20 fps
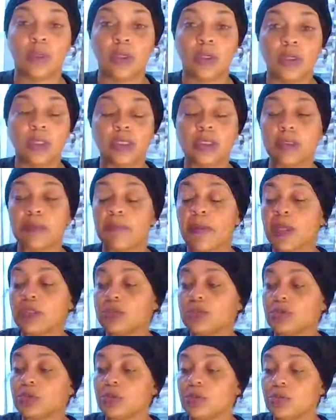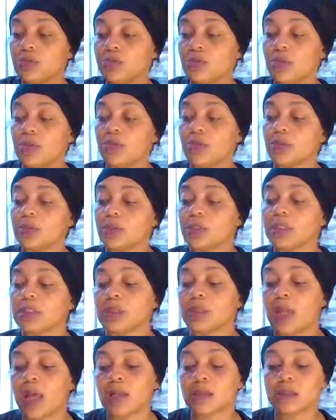because it makes you you, know
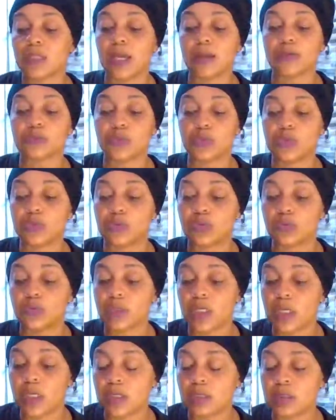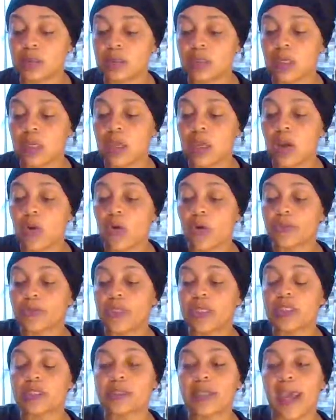because a lot of times we do things or
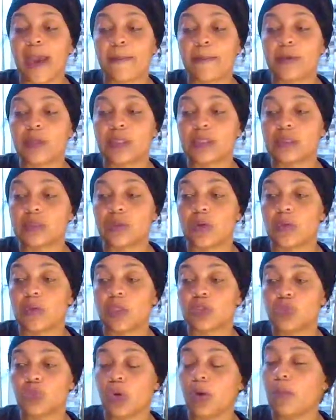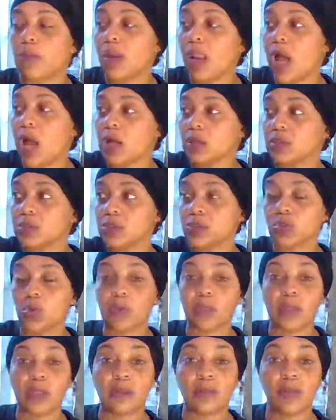things happen to us so much we'll block
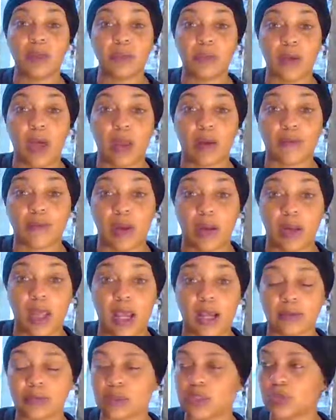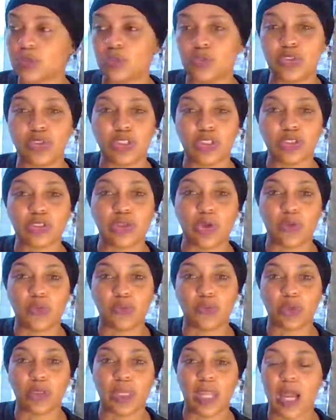so many people out of our lives because we just
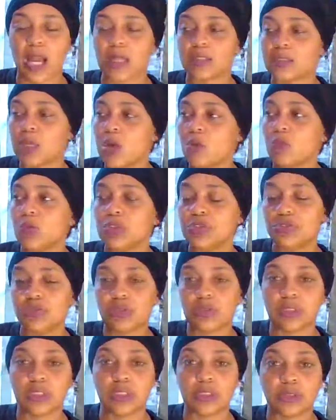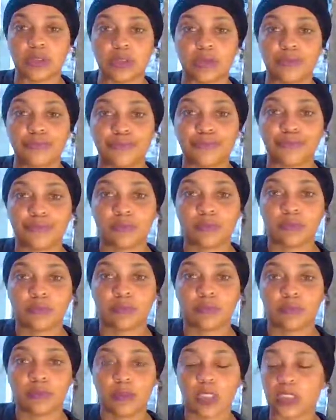don't realize what's your intention
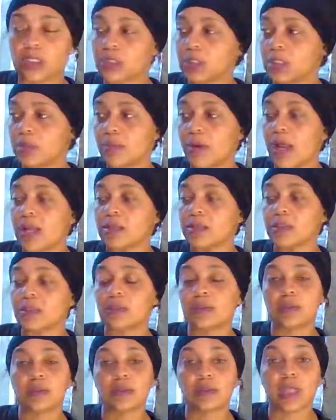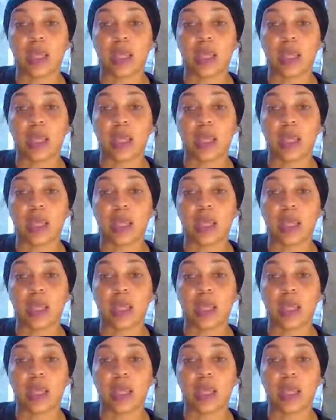because anybody that there's